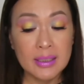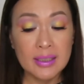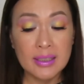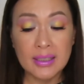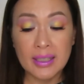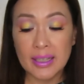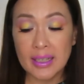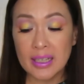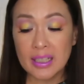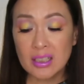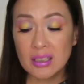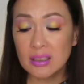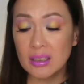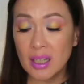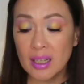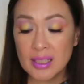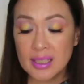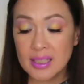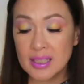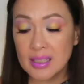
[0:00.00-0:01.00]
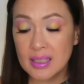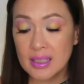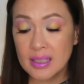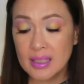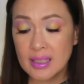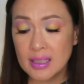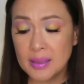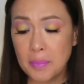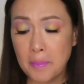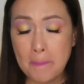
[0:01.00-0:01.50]
the 8
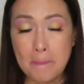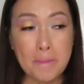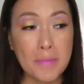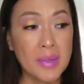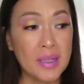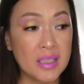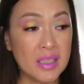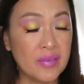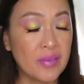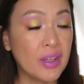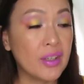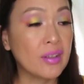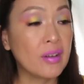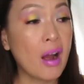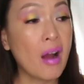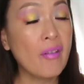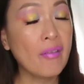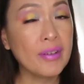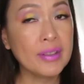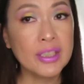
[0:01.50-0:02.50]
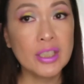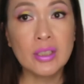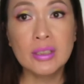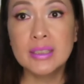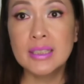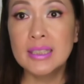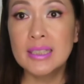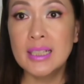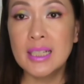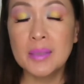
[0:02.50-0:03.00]
glosses. It's very comforting on
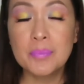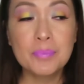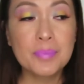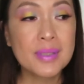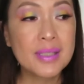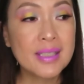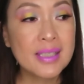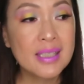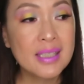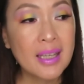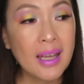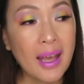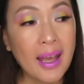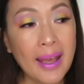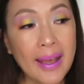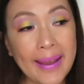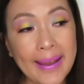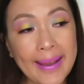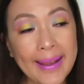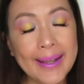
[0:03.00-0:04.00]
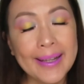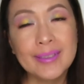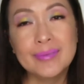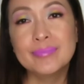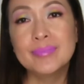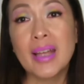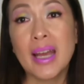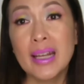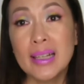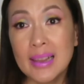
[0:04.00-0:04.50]
the lips,
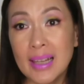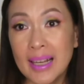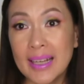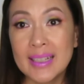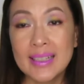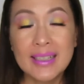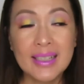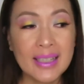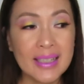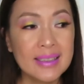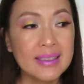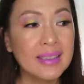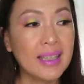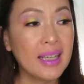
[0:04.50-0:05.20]
and I like it.